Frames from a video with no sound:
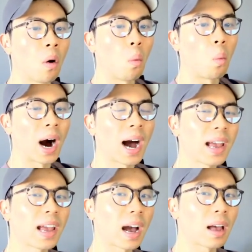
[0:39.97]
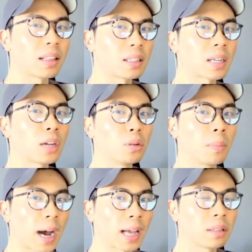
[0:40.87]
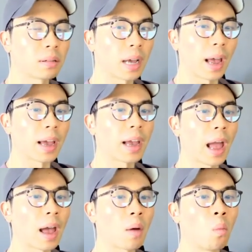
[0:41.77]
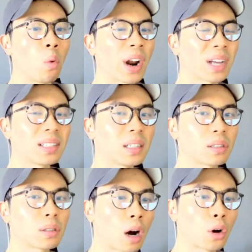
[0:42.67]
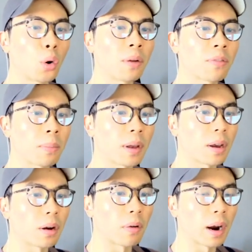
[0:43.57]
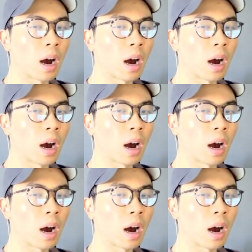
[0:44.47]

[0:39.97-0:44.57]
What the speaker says: why I decided to buy in today and where I see the stock going from here, right?